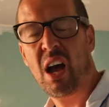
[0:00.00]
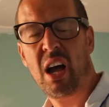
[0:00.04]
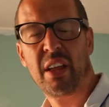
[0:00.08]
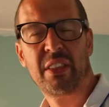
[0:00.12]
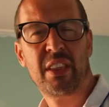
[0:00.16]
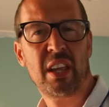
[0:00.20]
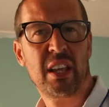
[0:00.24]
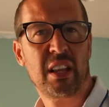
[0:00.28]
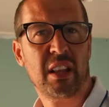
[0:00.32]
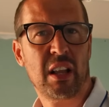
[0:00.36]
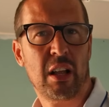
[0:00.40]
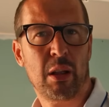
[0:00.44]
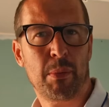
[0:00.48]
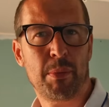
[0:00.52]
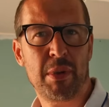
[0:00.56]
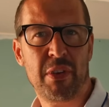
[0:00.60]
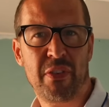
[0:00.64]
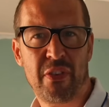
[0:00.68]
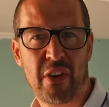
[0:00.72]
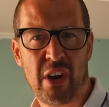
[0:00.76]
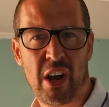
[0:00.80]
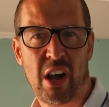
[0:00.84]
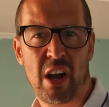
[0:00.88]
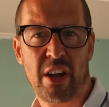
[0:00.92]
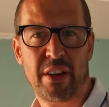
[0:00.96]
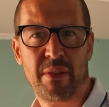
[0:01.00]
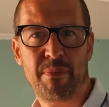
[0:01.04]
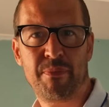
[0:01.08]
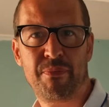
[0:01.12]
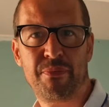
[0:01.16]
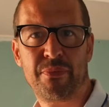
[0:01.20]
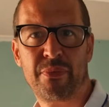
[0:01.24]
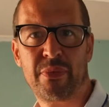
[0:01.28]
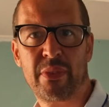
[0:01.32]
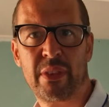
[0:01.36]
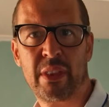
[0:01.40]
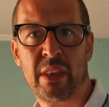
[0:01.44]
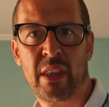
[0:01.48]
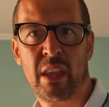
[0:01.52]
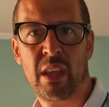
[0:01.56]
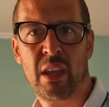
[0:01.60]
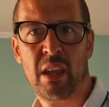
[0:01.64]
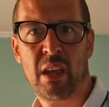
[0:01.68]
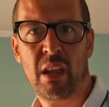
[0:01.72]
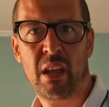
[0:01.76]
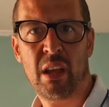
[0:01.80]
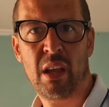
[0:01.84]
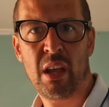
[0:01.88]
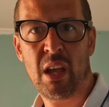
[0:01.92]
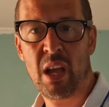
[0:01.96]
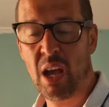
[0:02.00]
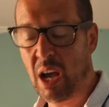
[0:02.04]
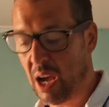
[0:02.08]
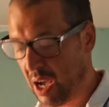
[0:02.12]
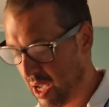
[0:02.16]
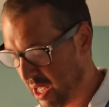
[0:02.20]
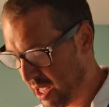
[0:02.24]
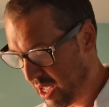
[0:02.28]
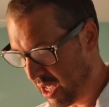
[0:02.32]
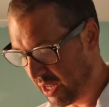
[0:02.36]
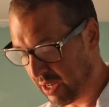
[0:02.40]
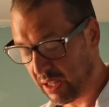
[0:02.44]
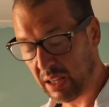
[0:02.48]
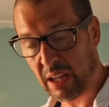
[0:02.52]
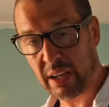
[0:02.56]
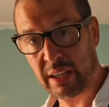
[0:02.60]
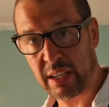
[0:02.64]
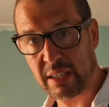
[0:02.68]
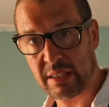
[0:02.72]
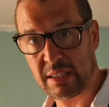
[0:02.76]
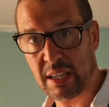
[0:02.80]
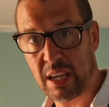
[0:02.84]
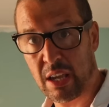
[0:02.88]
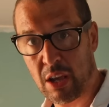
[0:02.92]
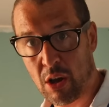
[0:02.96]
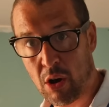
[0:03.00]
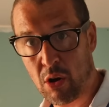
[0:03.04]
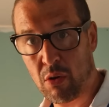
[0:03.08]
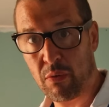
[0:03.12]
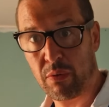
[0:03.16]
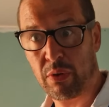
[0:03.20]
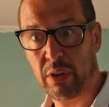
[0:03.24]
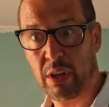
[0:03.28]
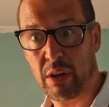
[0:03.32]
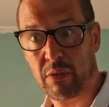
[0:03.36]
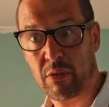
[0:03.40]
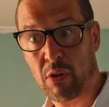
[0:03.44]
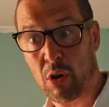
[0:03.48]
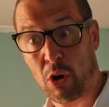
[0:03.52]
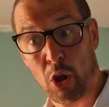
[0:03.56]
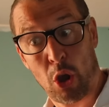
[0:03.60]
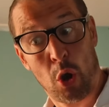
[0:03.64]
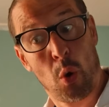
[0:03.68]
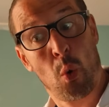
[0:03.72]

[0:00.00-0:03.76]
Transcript: I think that'll be fine. And like I say, hopefully I've got a